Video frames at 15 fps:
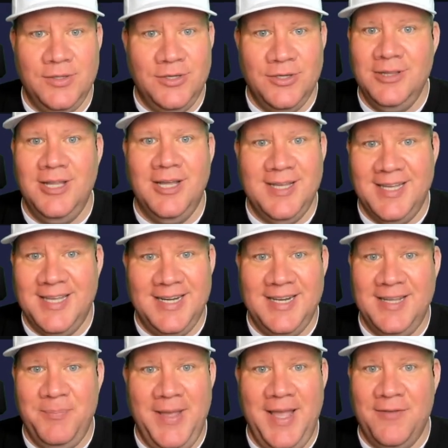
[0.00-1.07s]
good luck at getting
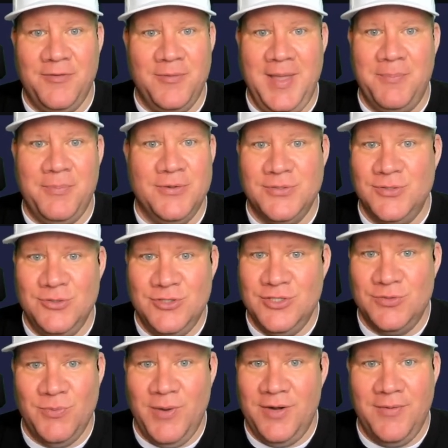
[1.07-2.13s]
it back from that person who
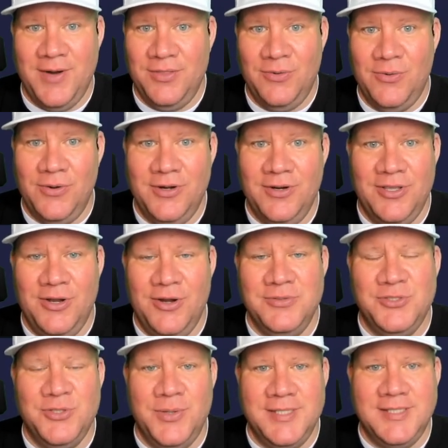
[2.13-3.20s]
just ran around the corner,
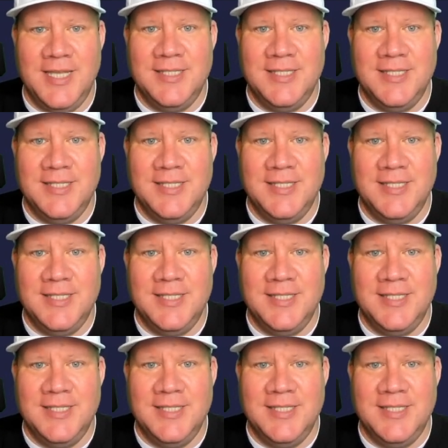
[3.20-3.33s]
so it's